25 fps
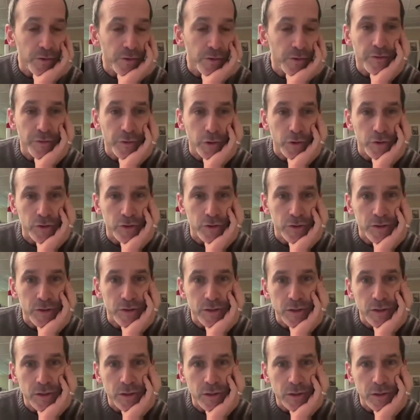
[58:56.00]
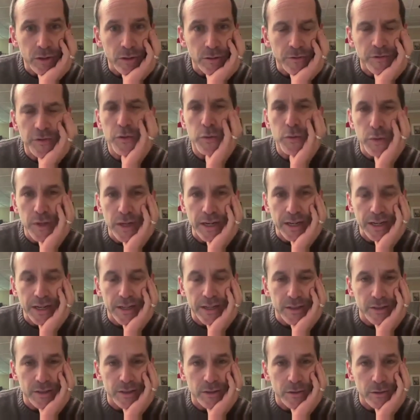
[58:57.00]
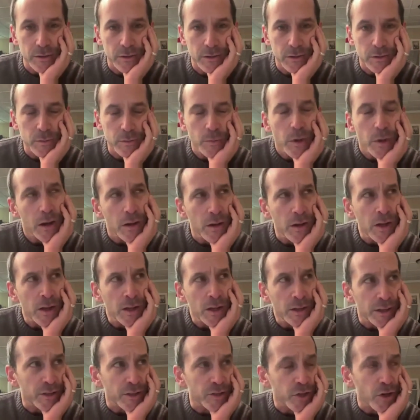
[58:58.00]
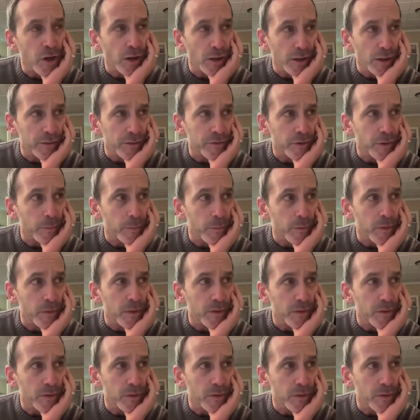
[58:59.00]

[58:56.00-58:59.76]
for the first few decades. Well, let's call it for